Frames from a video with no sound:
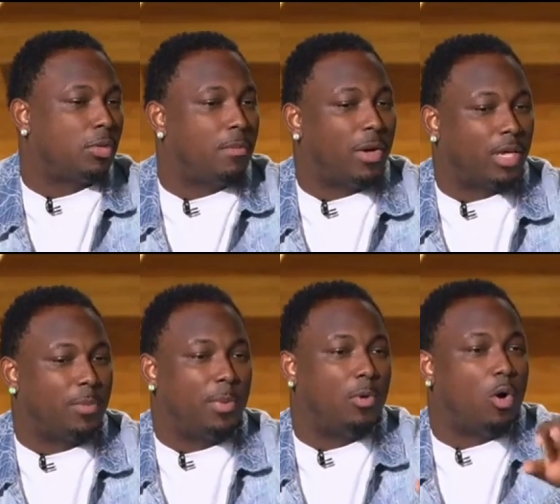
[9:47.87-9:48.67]
talking about getting
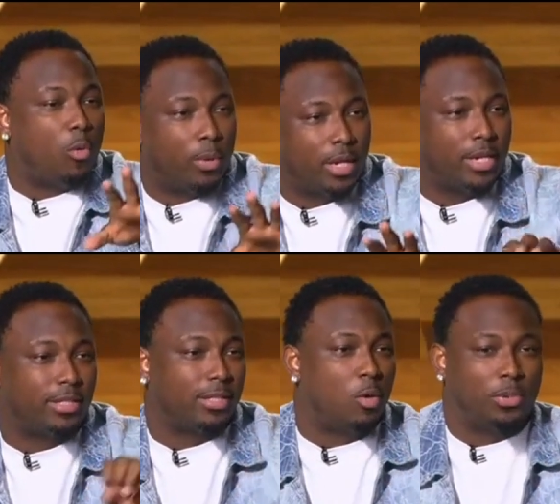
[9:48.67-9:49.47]
people open and
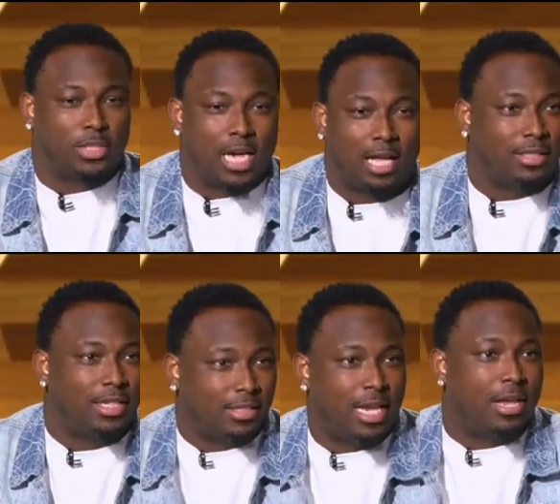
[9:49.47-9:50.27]
this open shots and
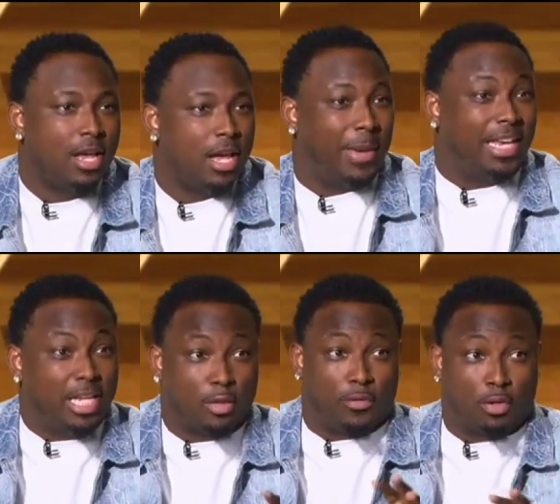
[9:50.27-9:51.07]
this and that, and make it
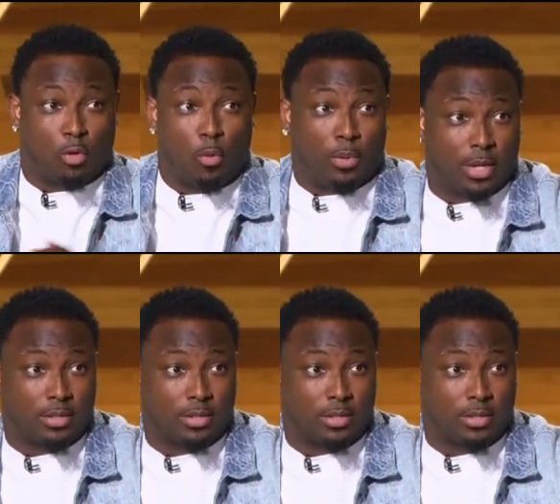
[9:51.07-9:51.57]
easier for the role players.